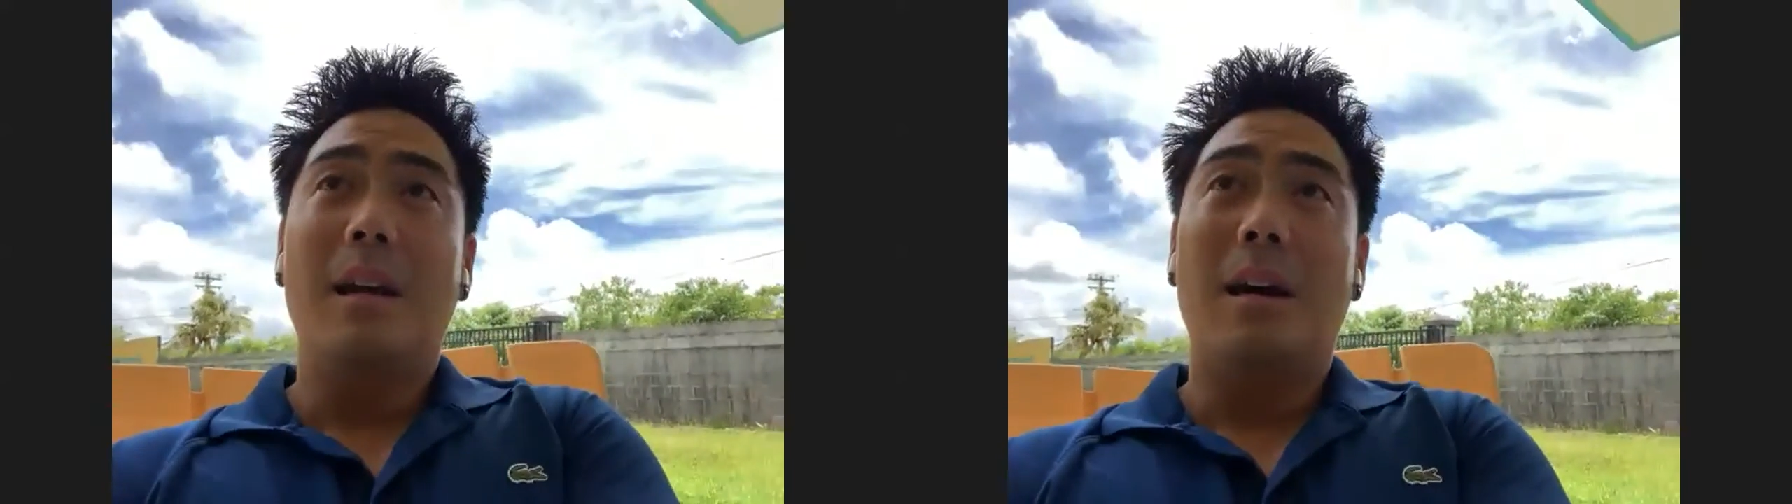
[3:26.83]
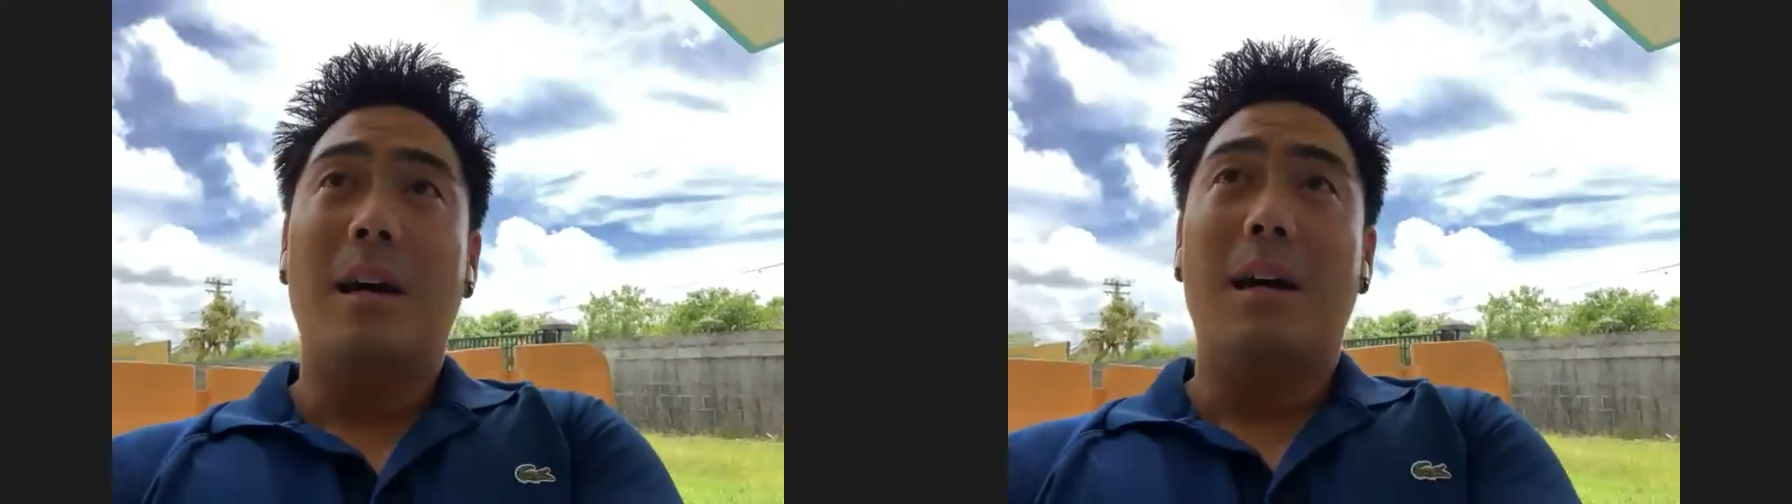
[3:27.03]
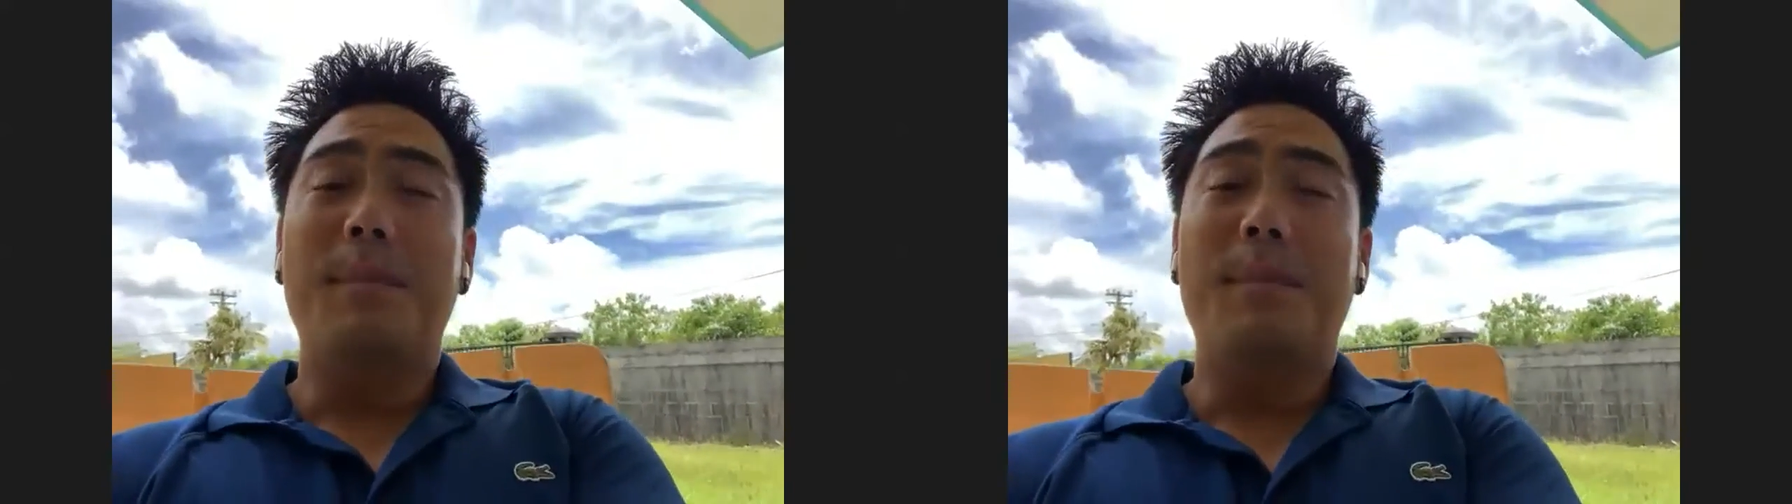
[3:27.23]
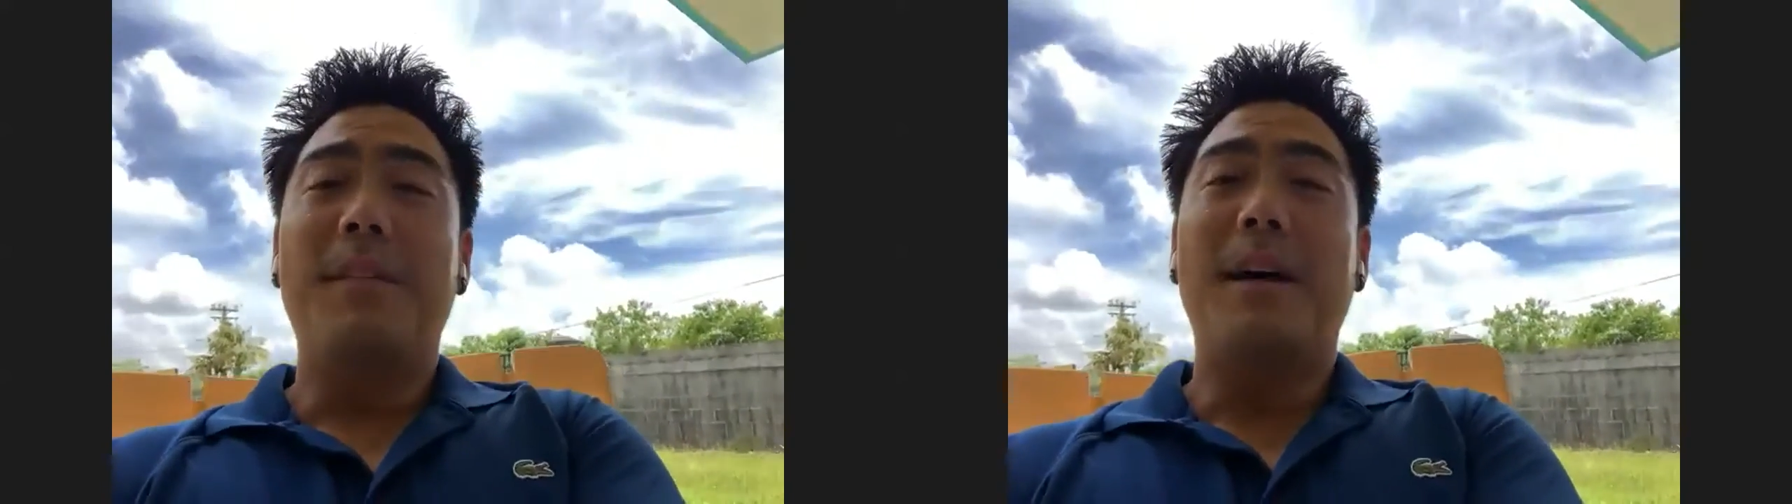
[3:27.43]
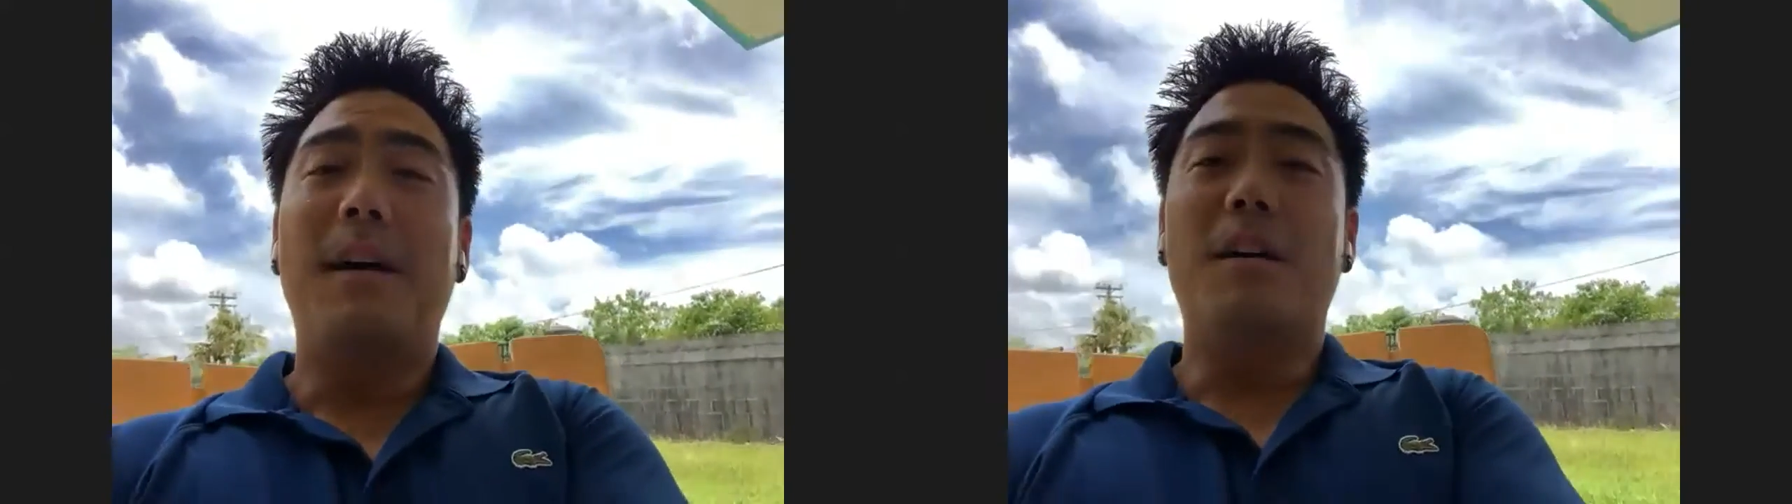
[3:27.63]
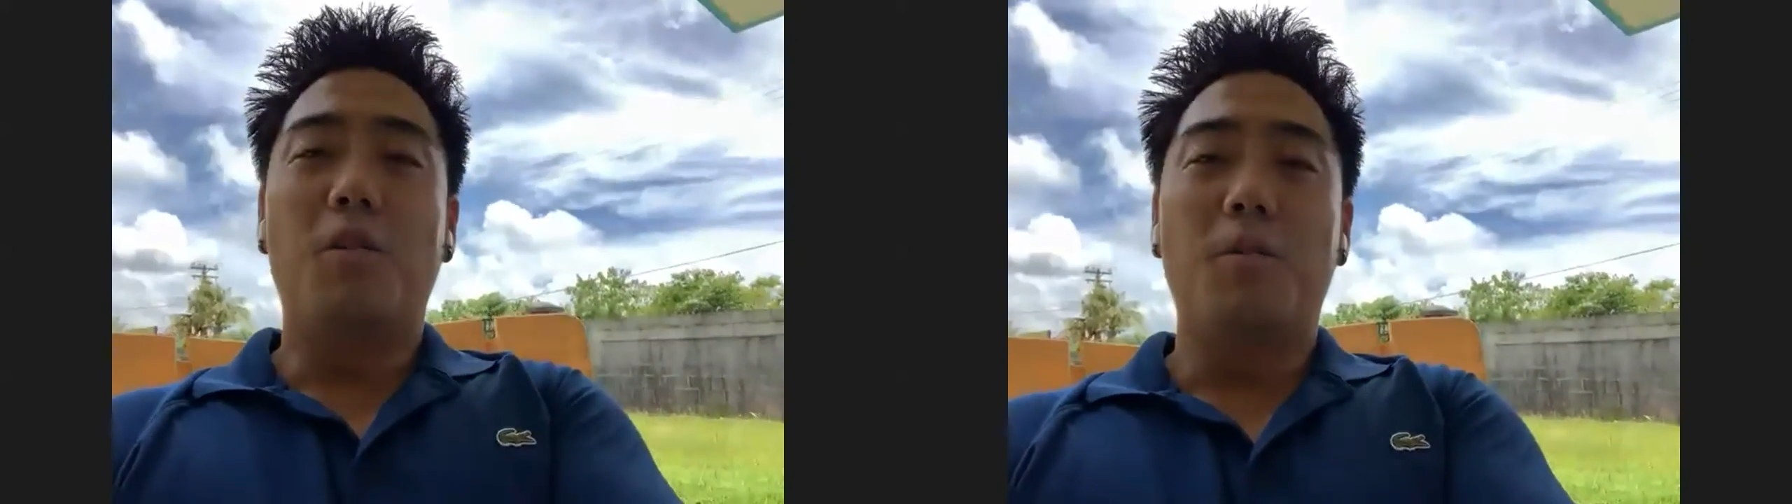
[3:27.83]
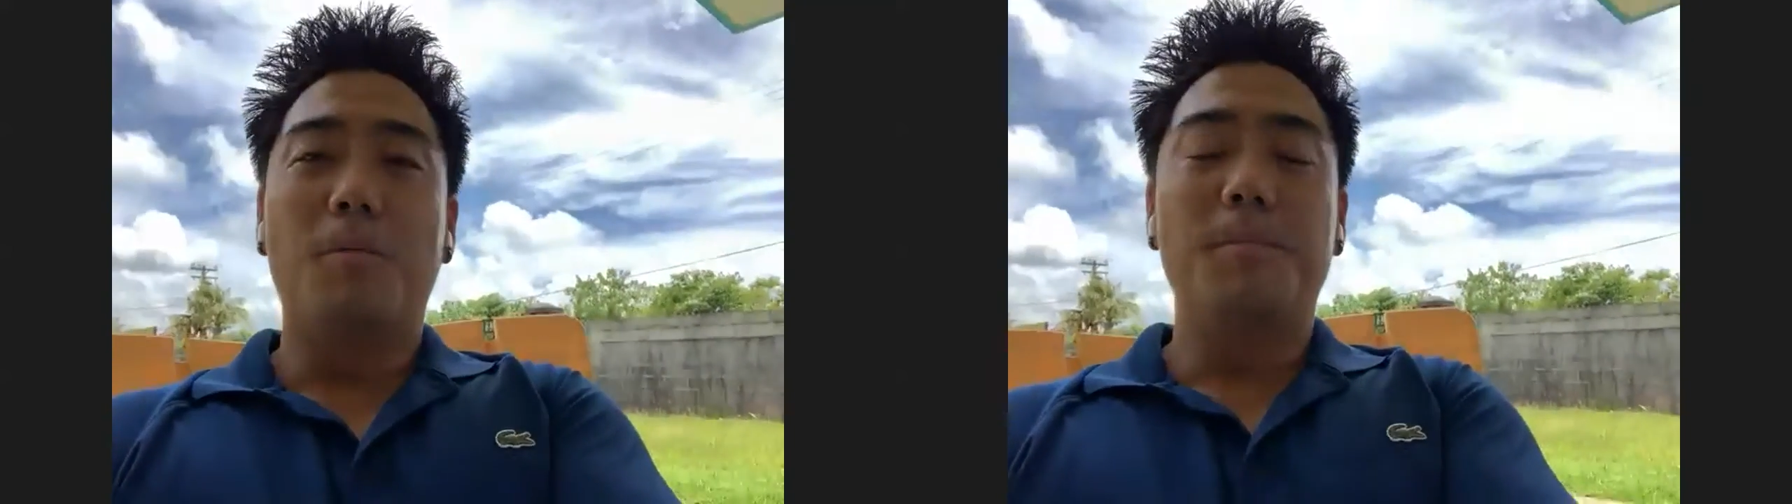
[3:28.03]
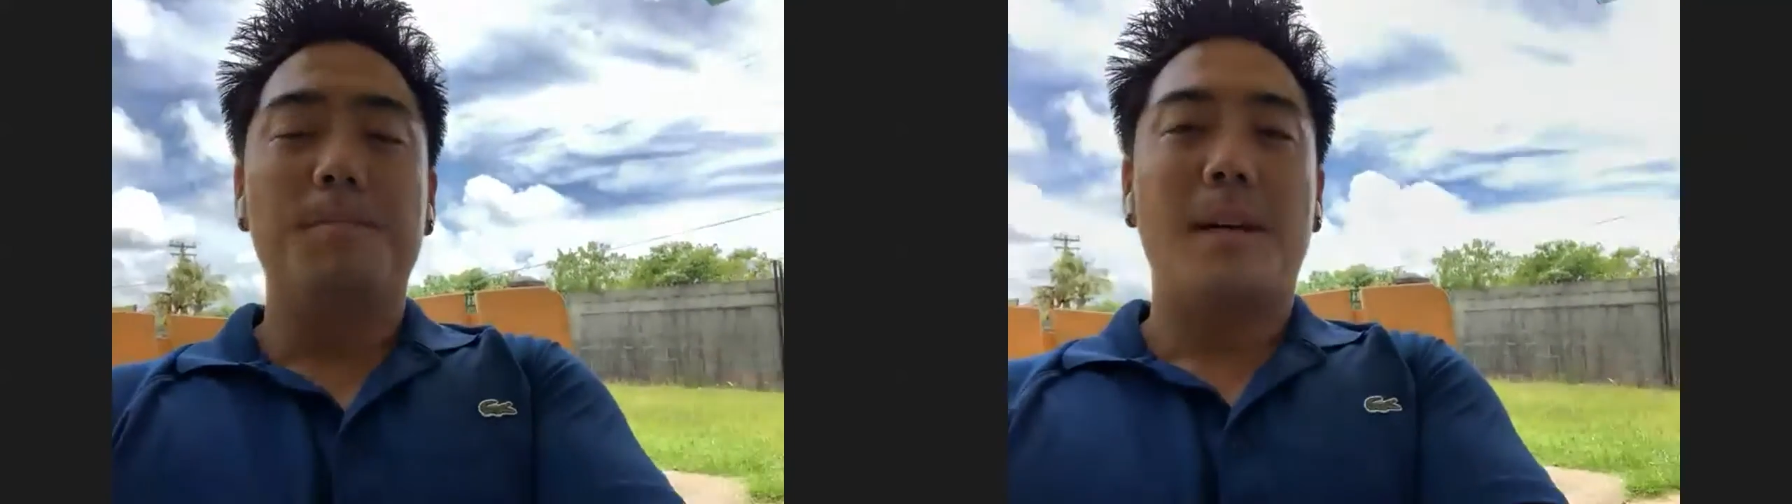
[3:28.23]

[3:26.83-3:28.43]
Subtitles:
even at home,